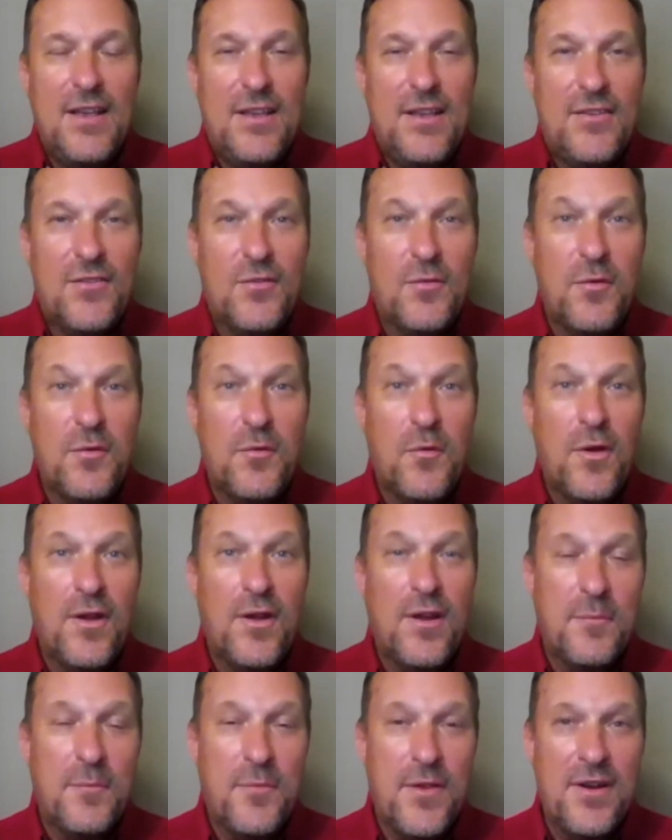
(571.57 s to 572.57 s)
So we went
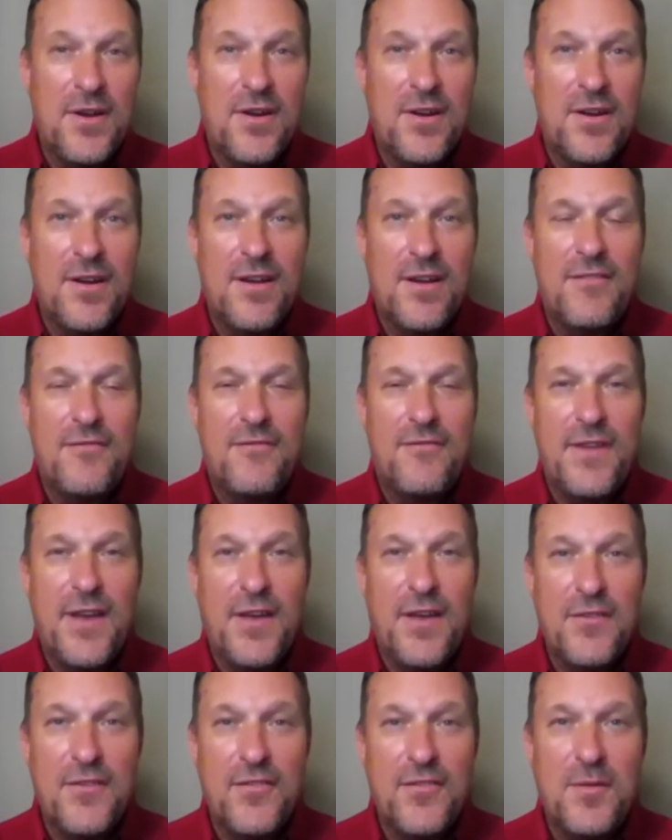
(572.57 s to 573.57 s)
up there,
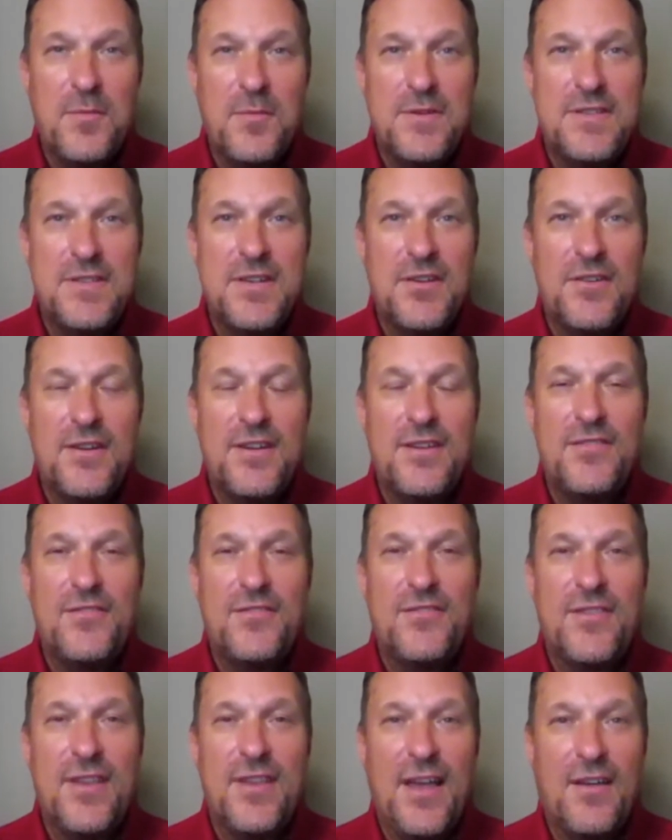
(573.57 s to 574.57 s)
found the
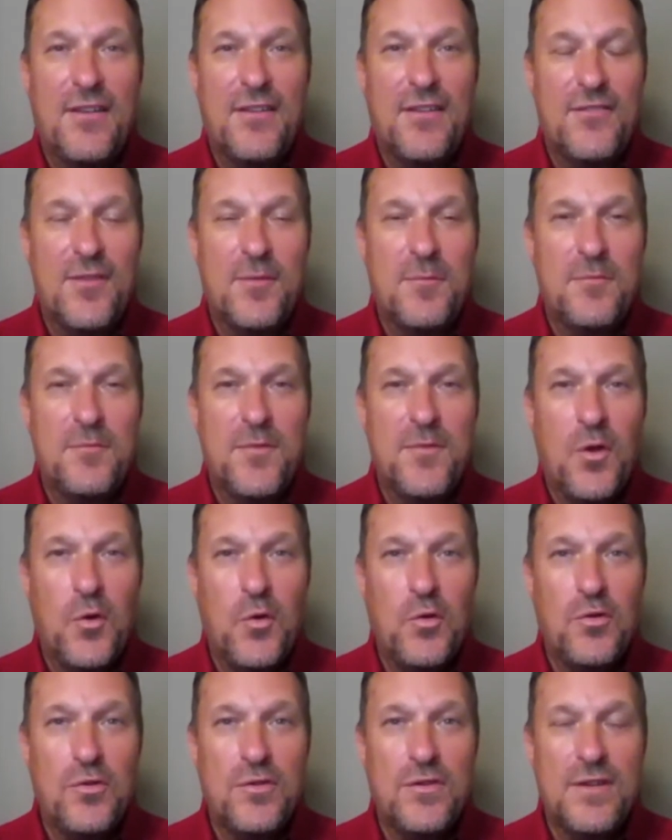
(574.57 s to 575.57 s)
cemeteries out in some
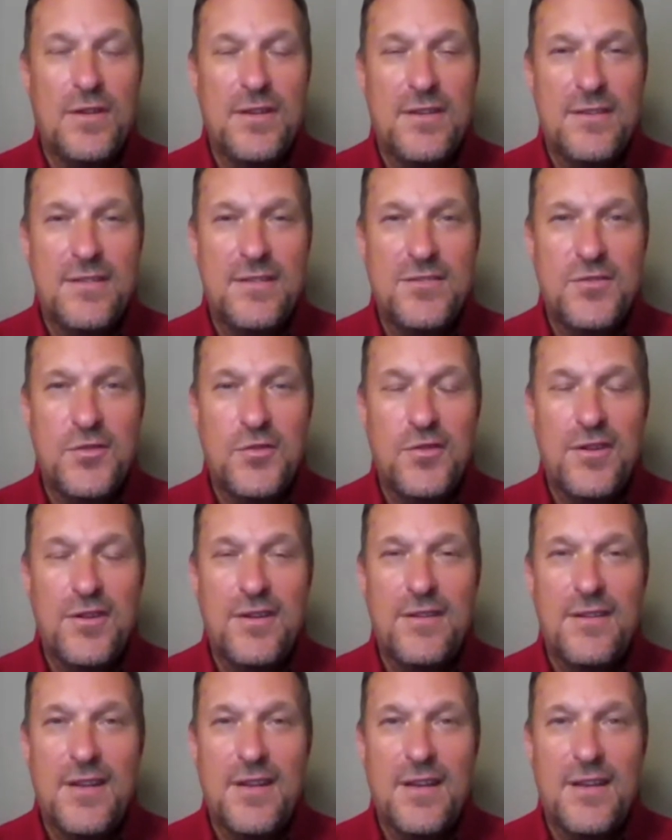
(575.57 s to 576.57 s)
old dirt
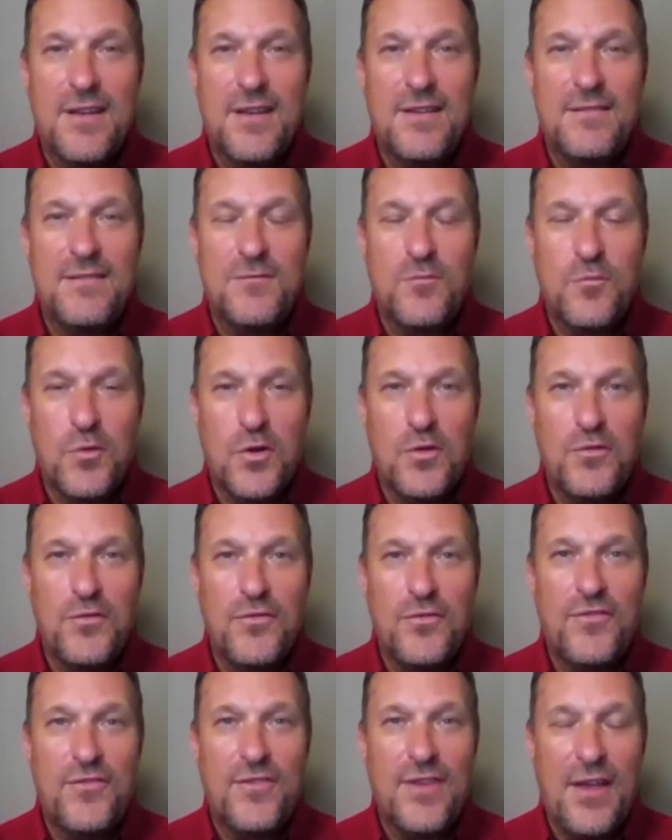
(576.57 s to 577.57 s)

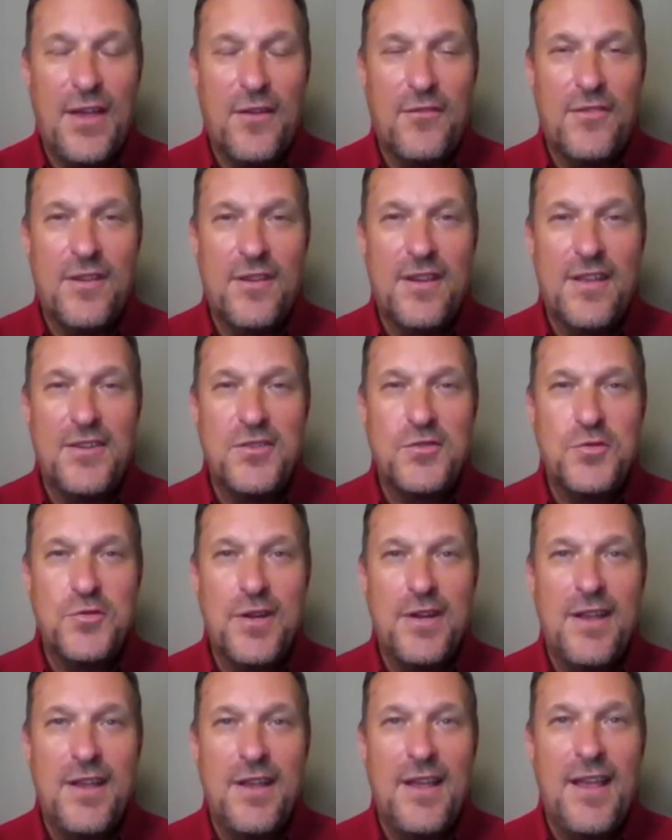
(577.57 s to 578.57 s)
roads out in the
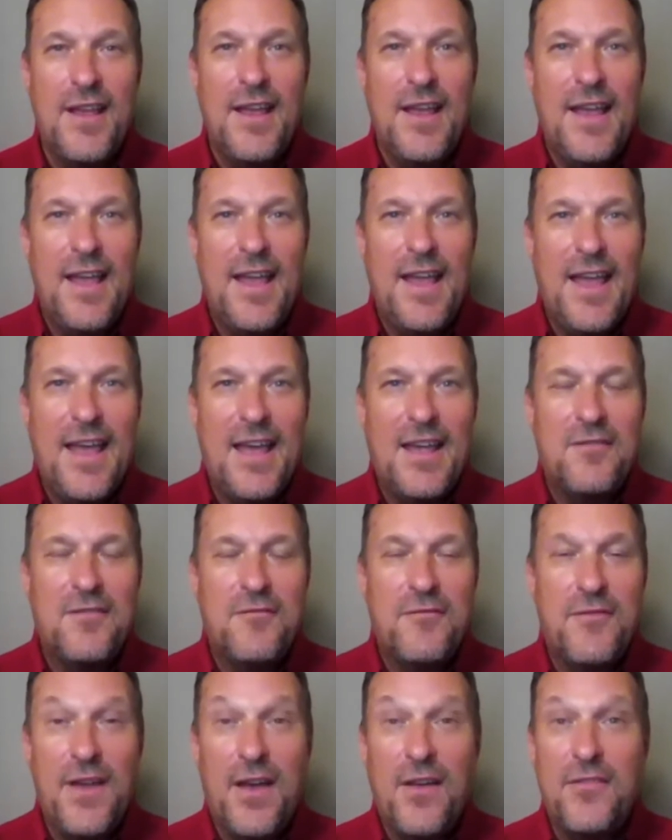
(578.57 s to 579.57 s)
country, and
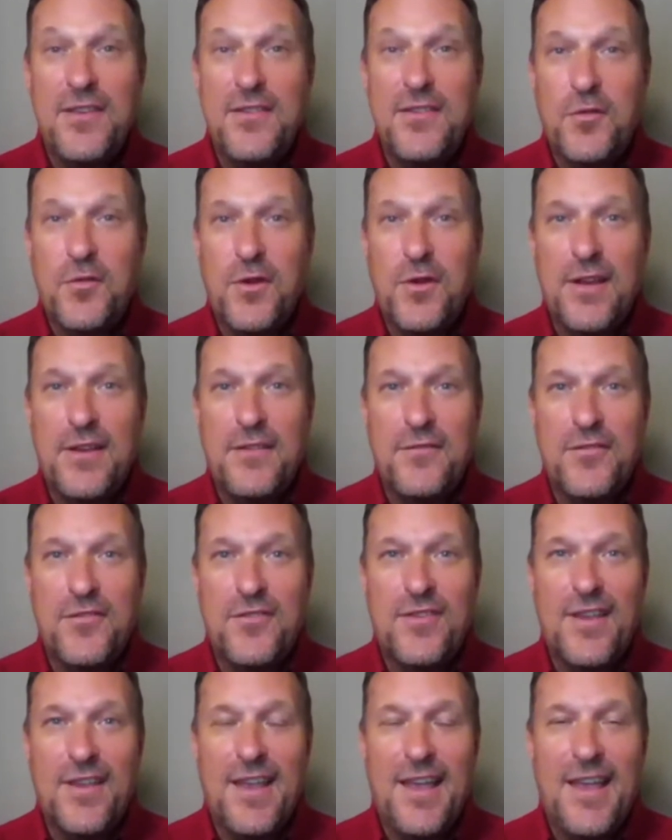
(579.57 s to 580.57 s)
found these
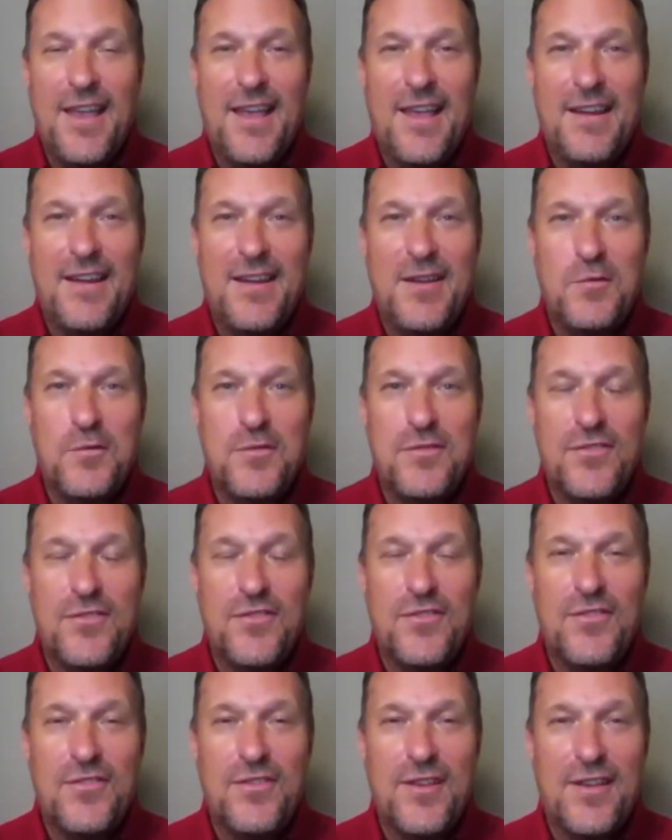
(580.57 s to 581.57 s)
graves. And it
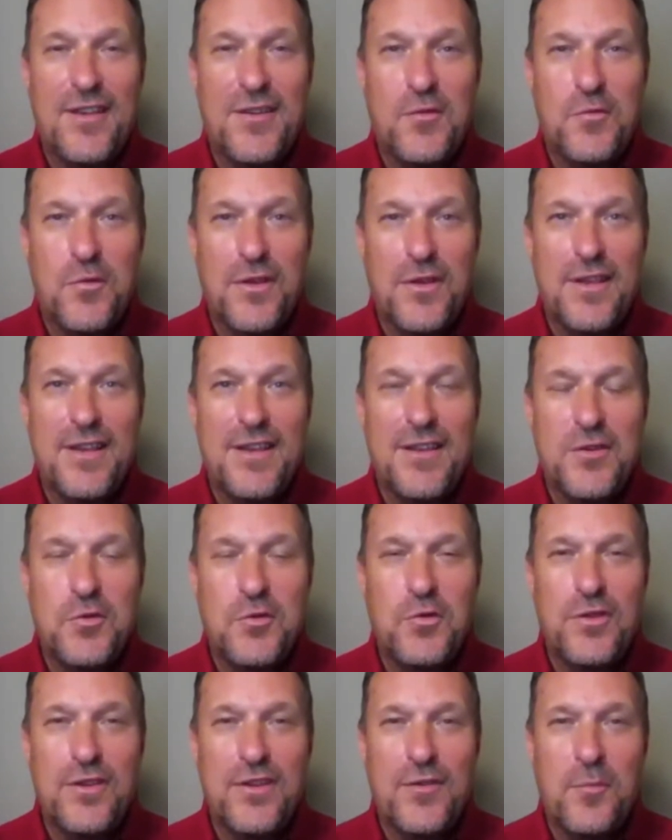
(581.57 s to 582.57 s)
was really a
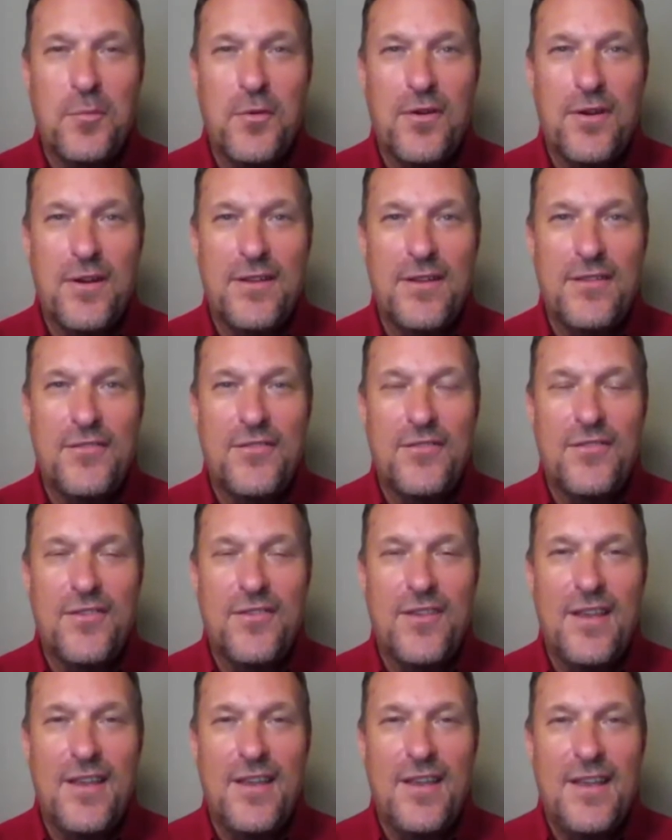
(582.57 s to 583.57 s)
cool experience
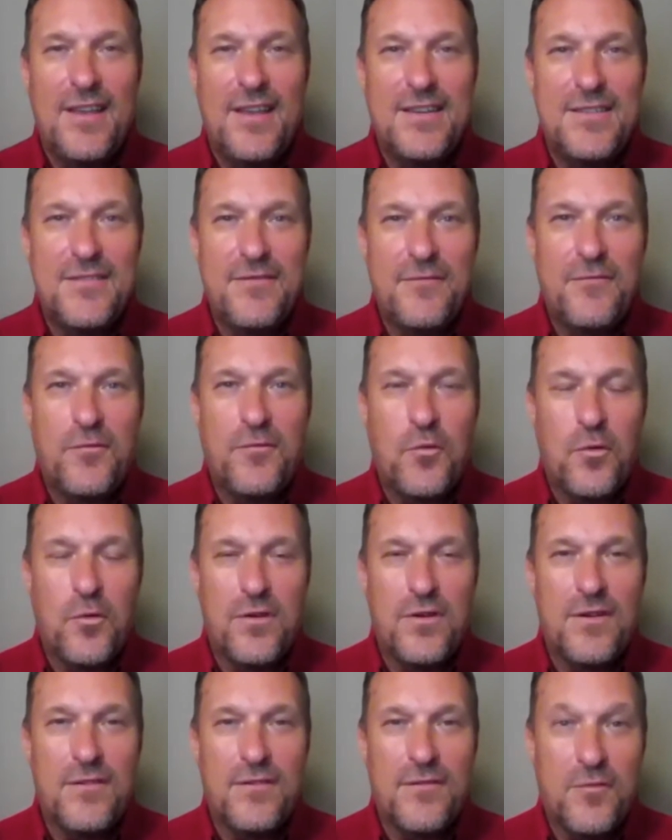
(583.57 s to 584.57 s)

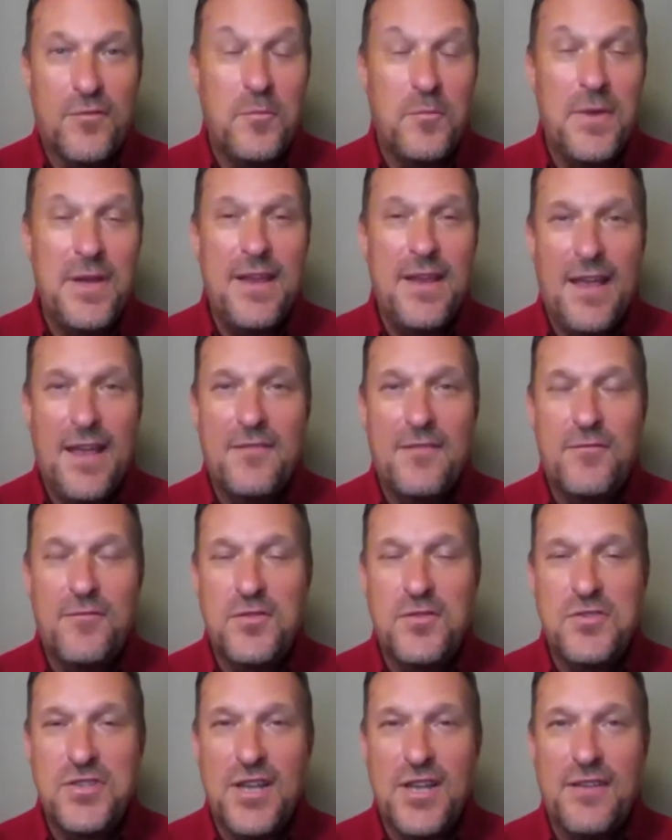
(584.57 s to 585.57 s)
for me and for
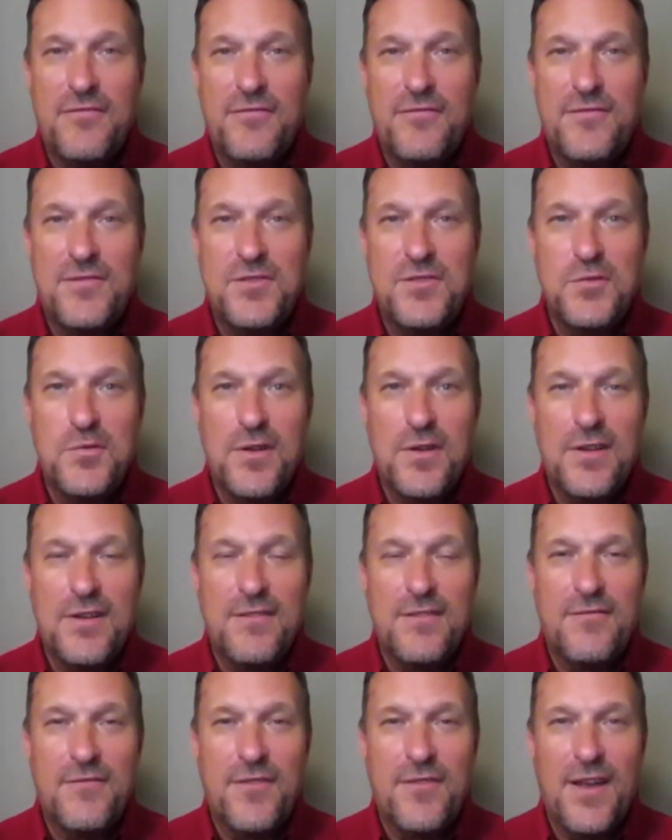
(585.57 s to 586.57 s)
Jeff
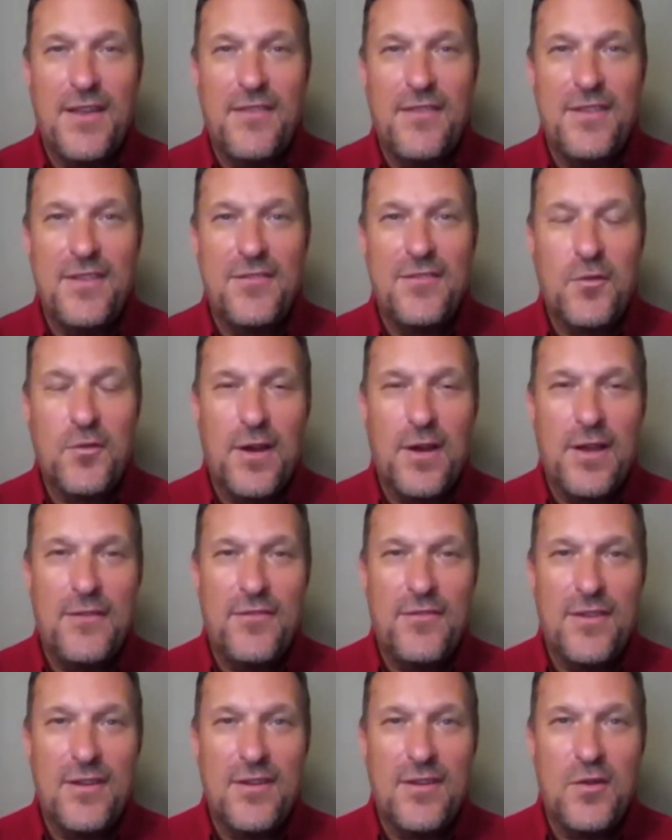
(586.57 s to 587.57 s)
to find these
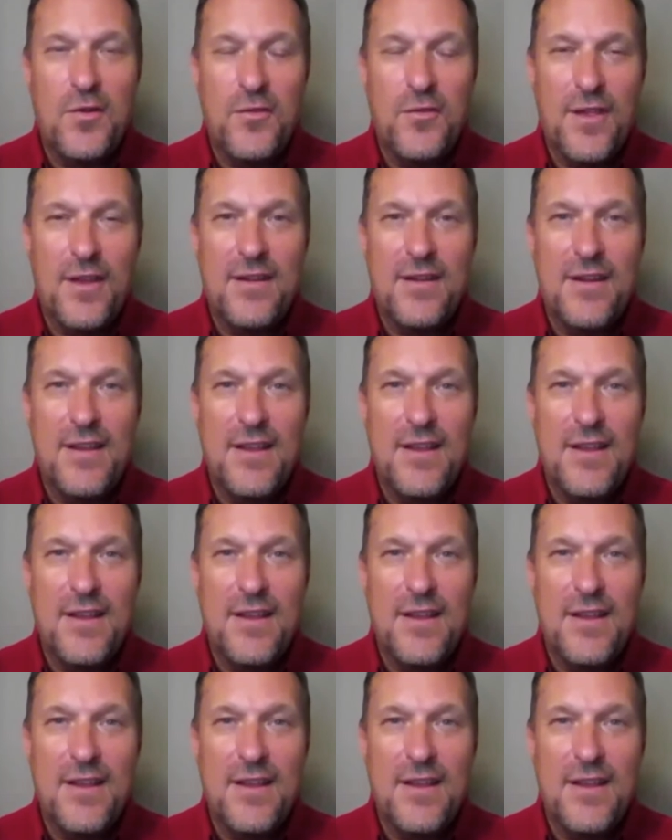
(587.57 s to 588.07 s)
graves and know that